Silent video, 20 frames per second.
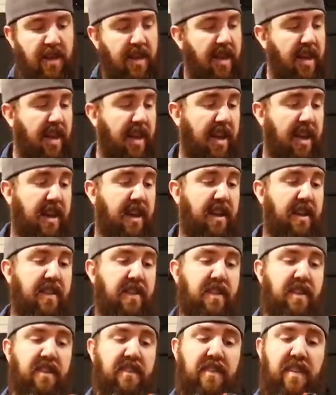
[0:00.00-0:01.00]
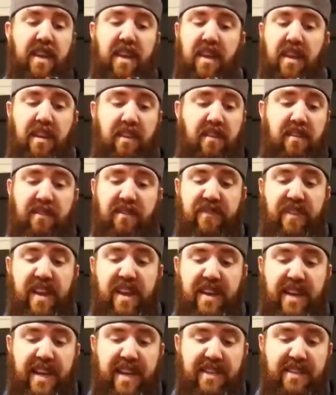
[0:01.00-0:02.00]
And this thing is
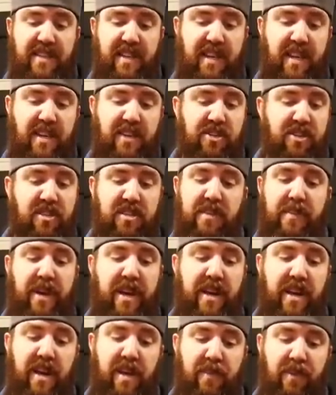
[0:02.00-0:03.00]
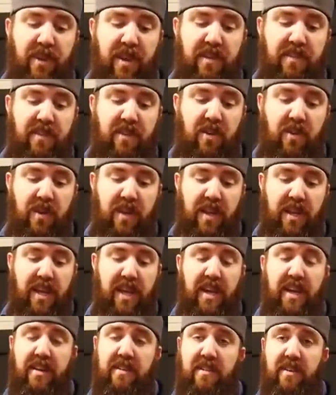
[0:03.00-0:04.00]
fantastic in just about any place you can
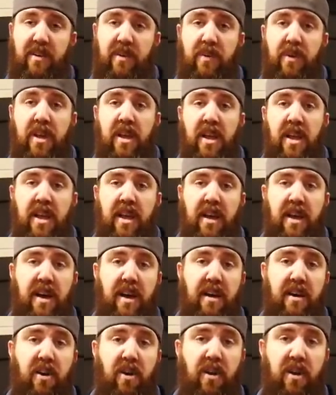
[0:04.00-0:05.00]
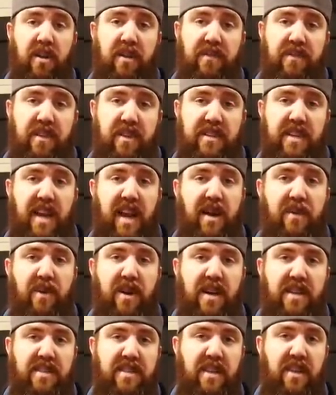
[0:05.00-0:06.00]
get it to. All of the tie
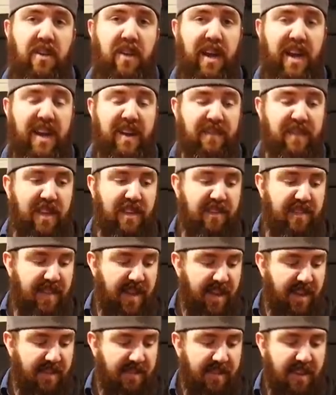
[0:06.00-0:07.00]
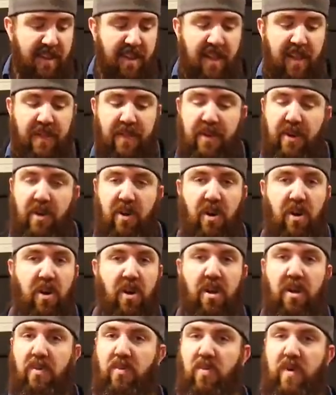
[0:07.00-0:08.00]
rods that you have these days, they're
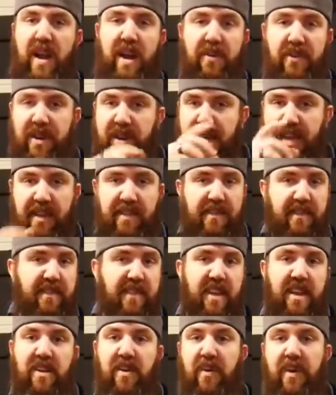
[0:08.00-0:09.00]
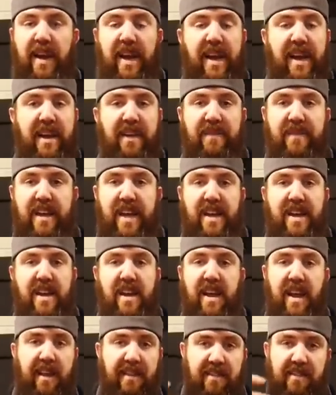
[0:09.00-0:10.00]
all rounded ends. They don't have that
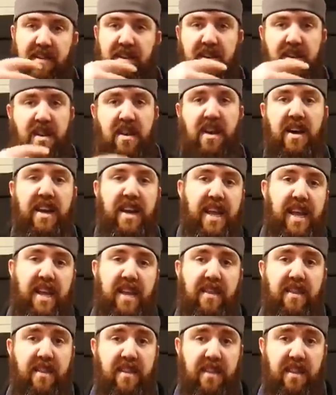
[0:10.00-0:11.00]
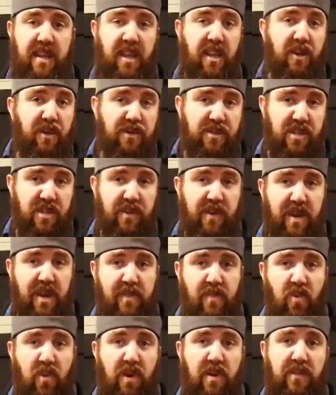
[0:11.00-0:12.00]
nice nut end that they used to
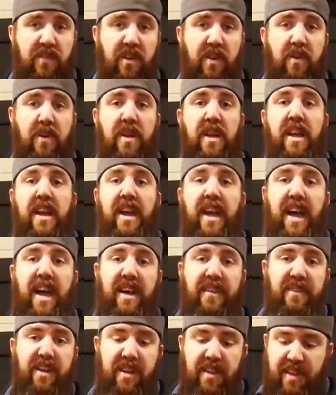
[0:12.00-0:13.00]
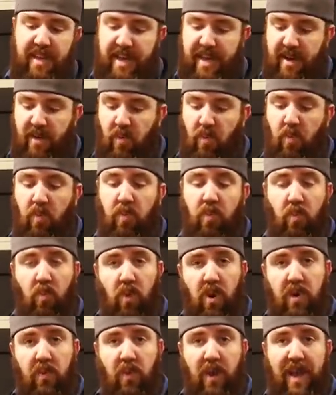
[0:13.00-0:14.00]
anymore. So having that
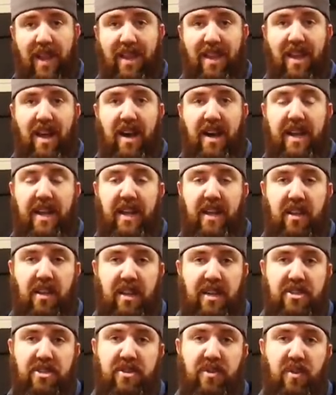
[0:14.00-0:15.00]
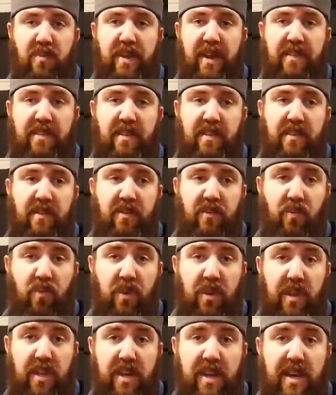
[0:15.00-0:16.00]
one-way locking clutch tool makes it
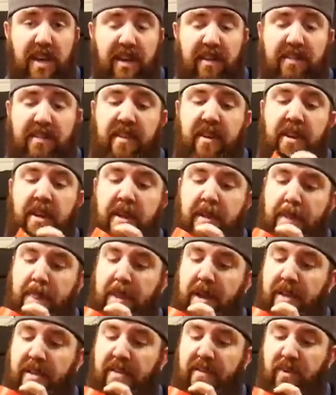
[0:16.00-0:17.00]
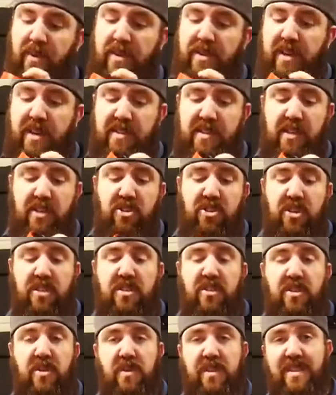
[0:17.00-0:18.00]
really nice. Now this one doesn't
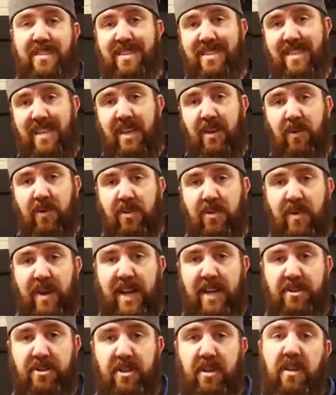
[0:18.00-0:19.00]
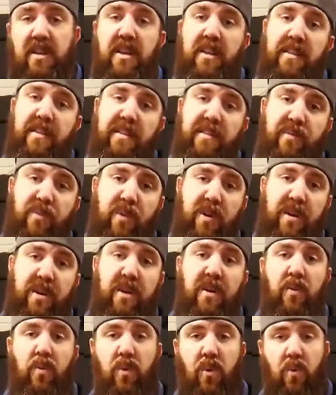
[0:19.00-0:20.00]
just do the single direction. This
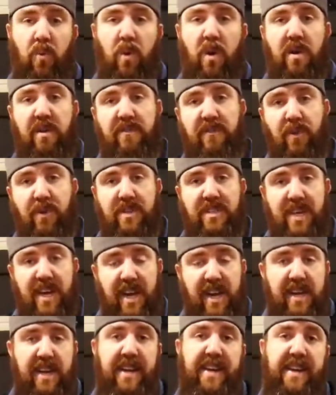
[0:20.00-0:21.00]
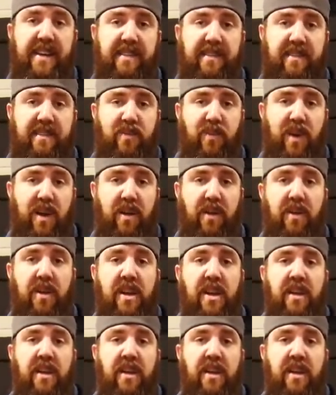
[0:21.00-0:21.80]
one will work for tightening it as well.